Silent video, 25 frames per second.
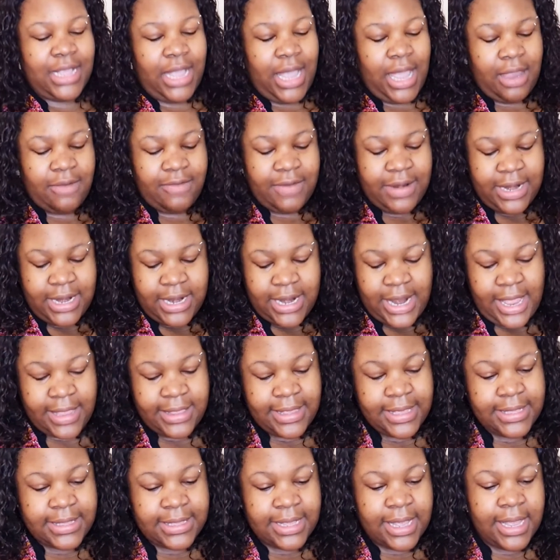So I really
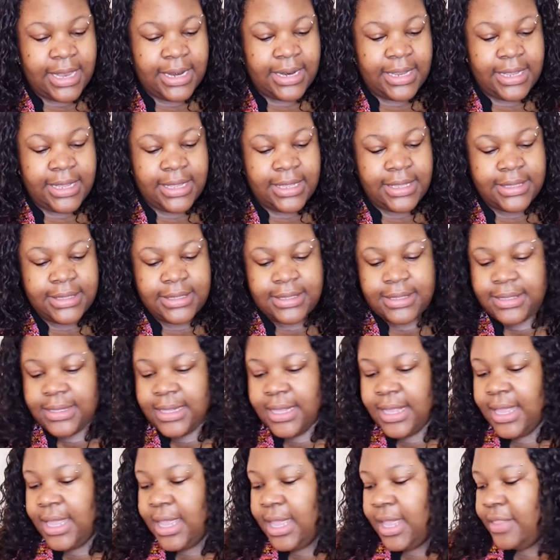like these colors.
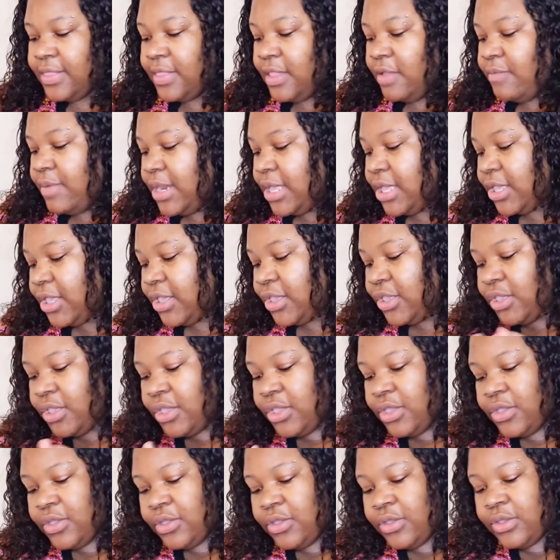They're really
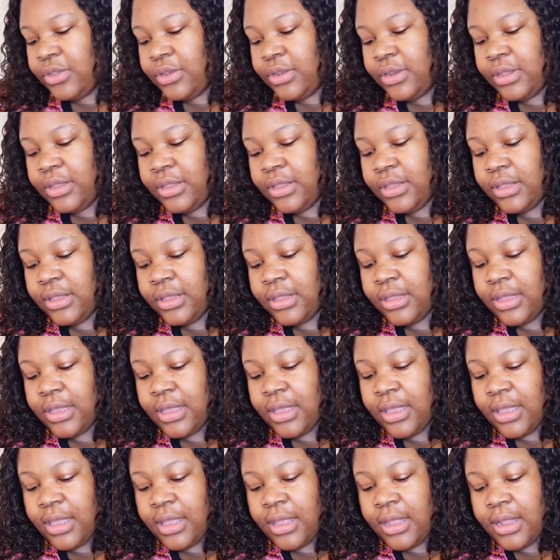cute.
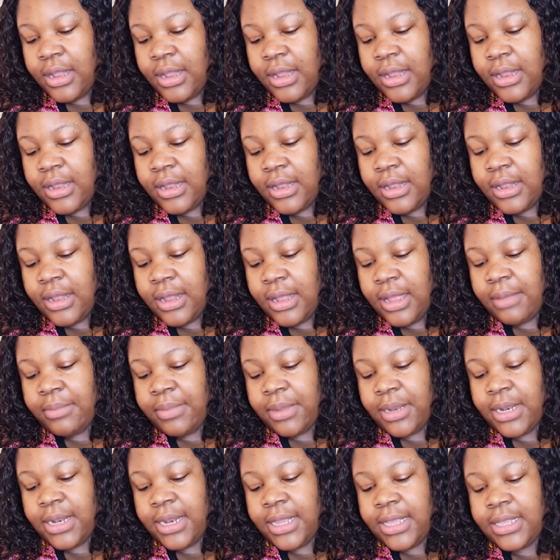
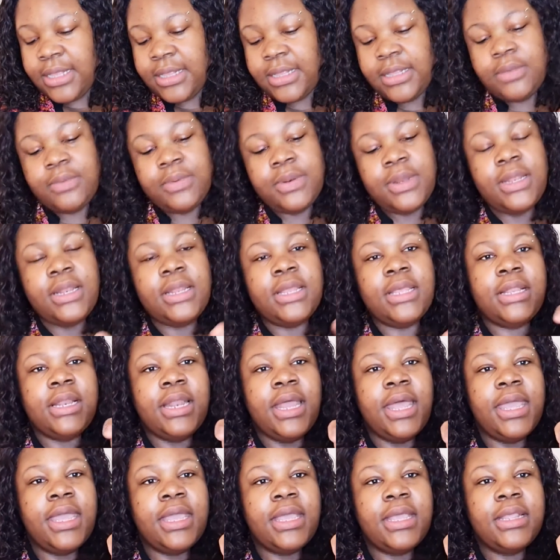I'm gonna let you see what it
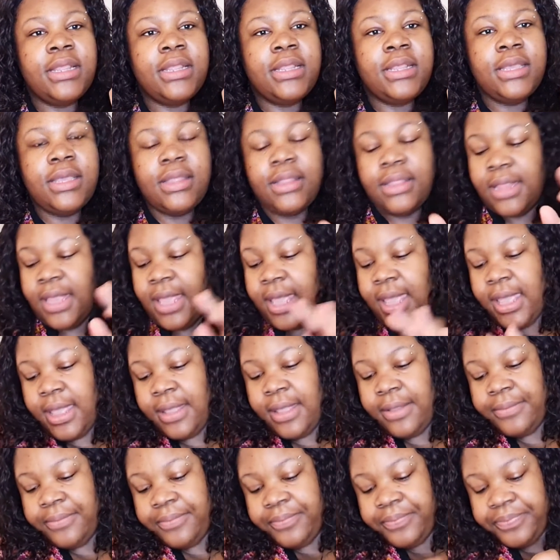looks like. So you got
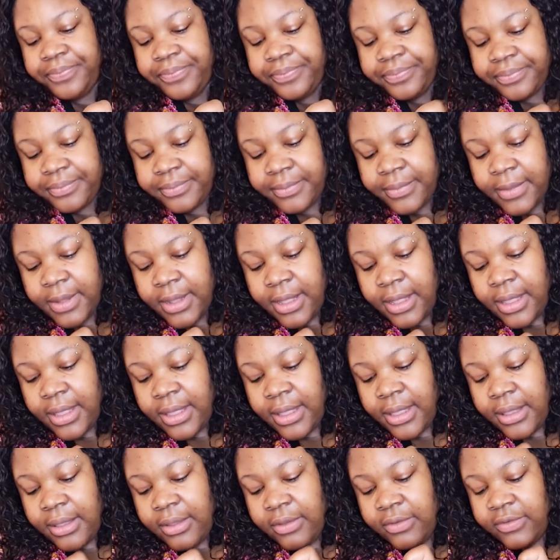that.
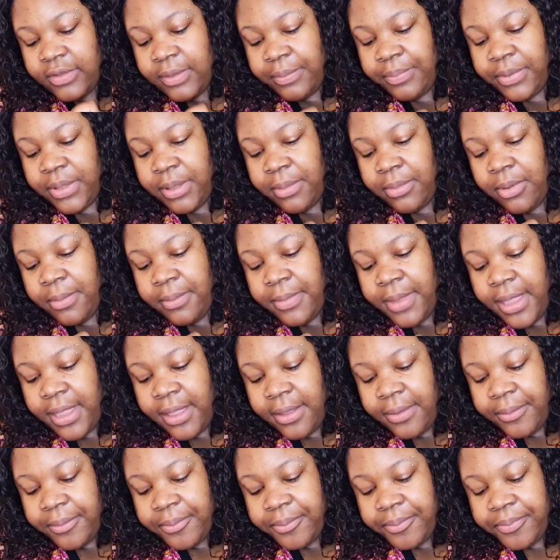Should I put them on
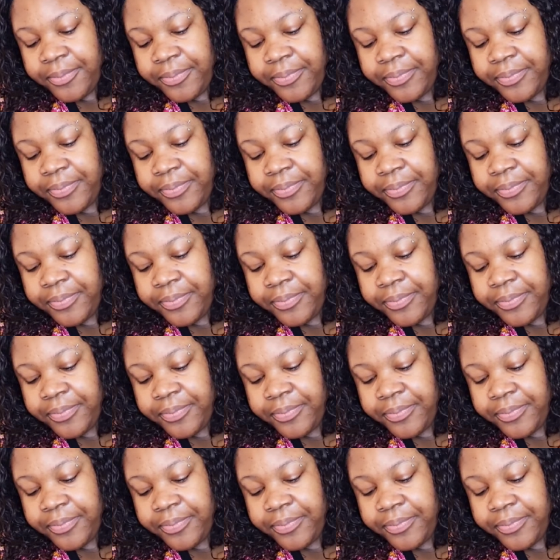me?